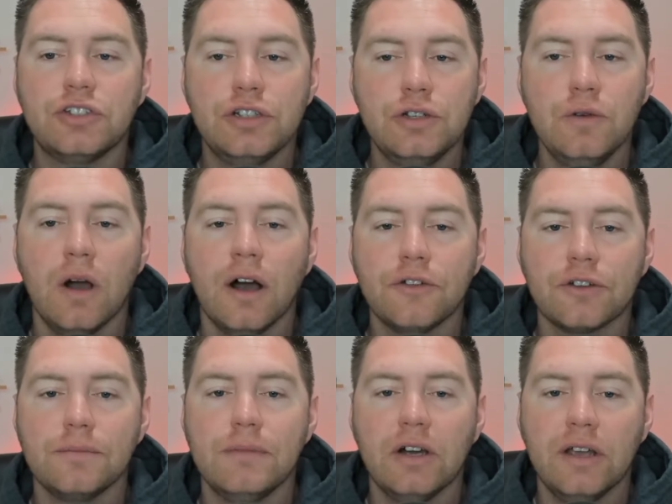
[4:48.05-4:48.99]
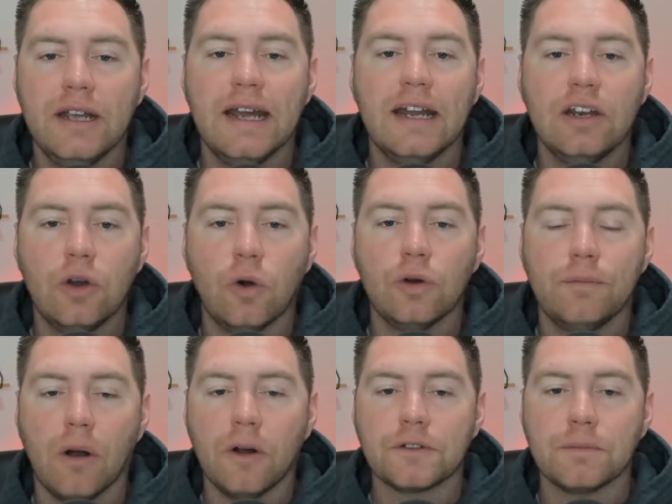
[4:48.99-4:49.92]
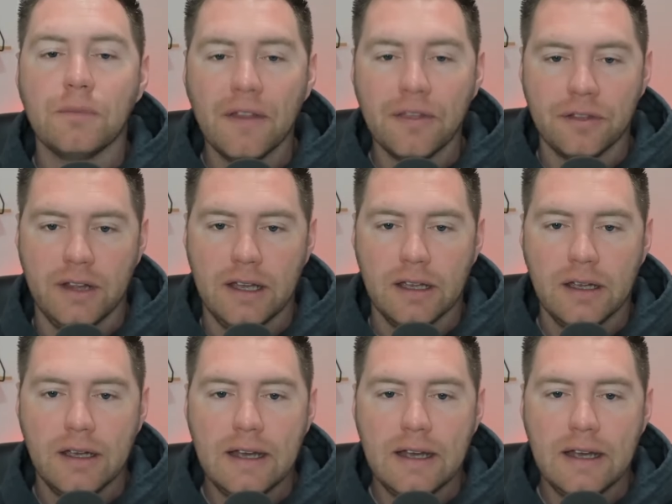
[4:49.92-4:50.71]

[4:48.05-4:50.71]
200 million in gold bars monthly.